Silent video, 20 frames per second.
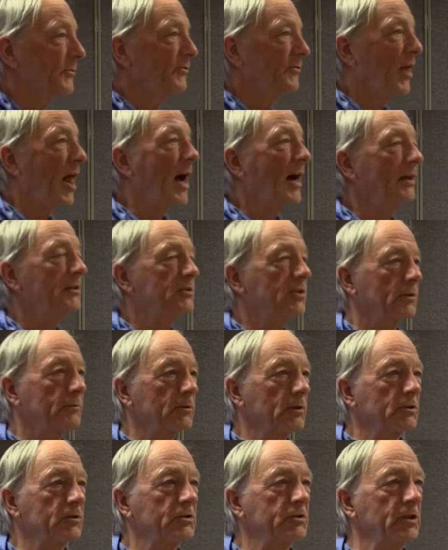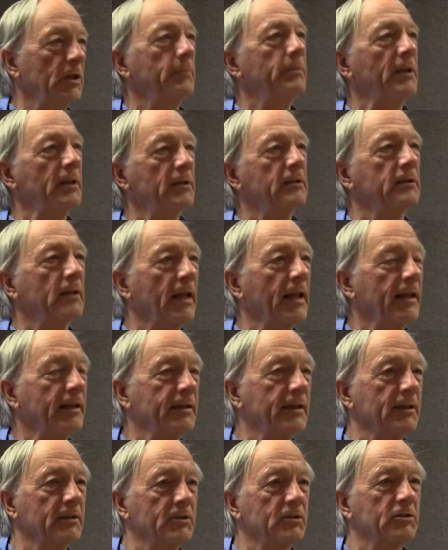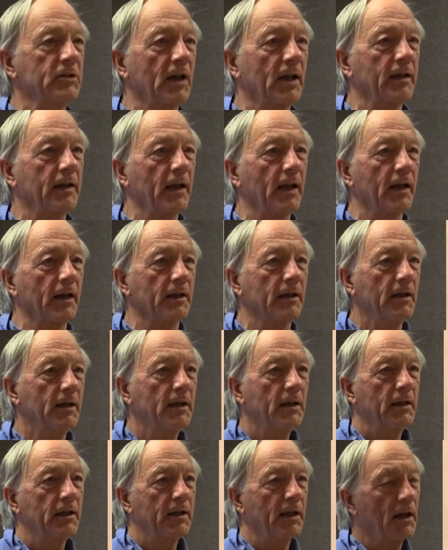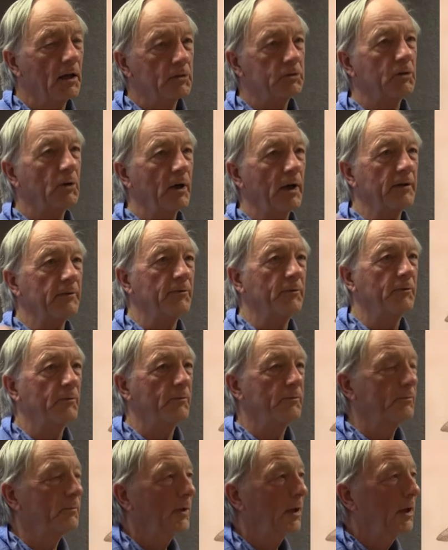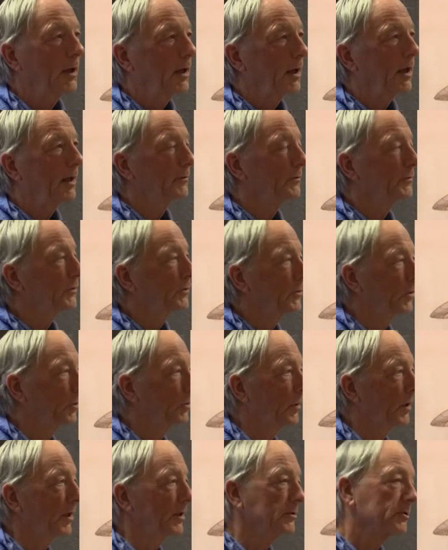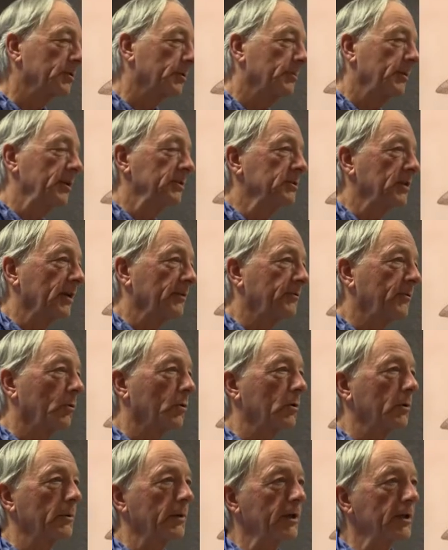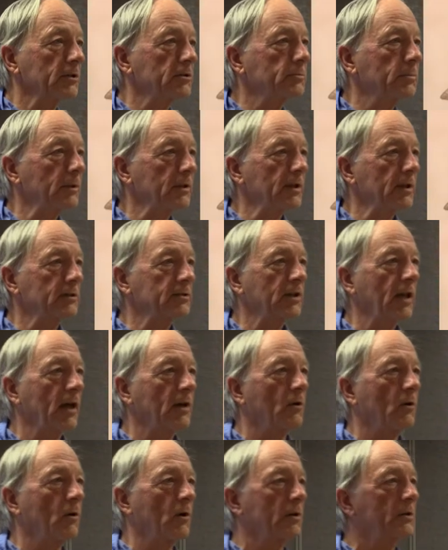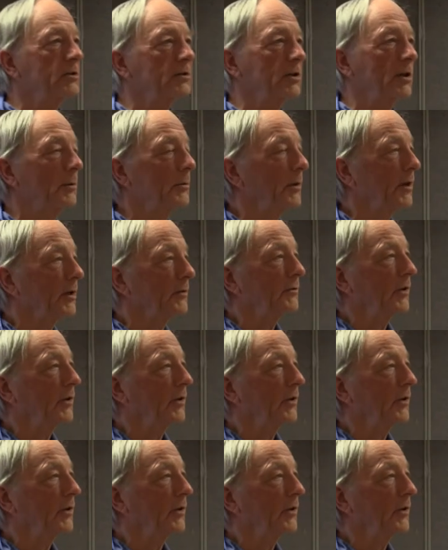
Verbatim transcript: Flies have real stubby little antennas like that. They also have, have two wings and bees have four wings, but that's kind of hard to see when they're